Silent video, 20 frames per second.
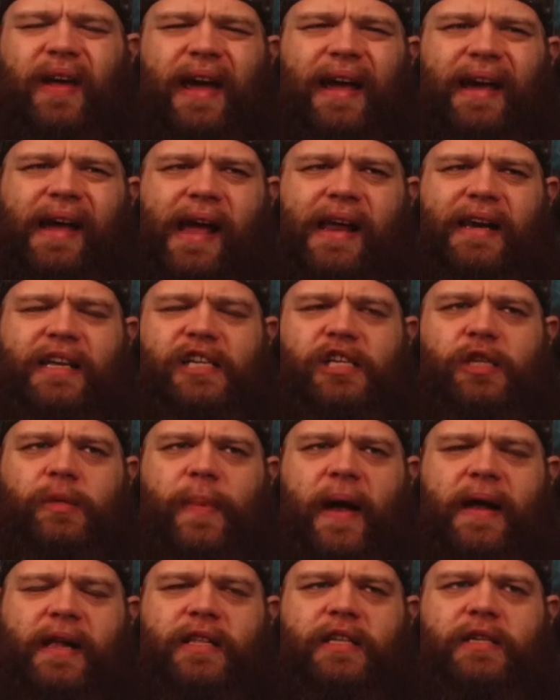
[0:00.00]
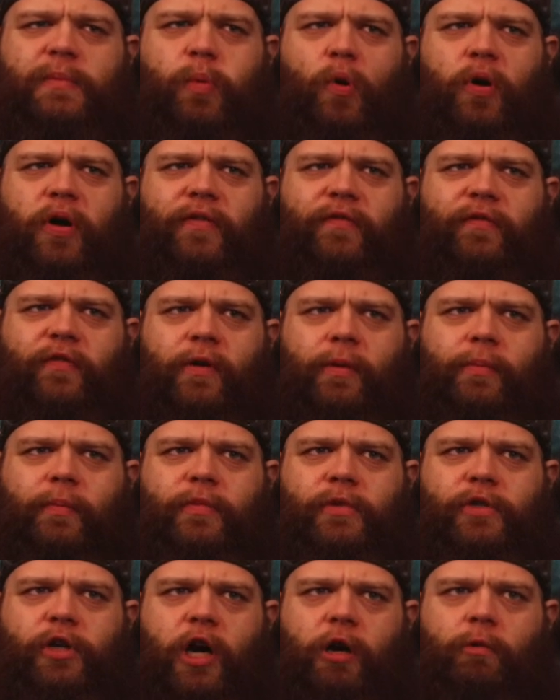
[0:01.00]
I kind of expect this point
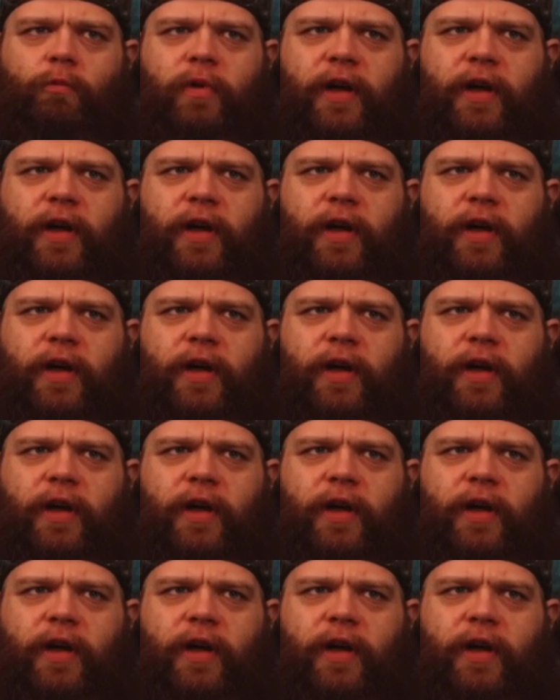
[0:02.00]
from John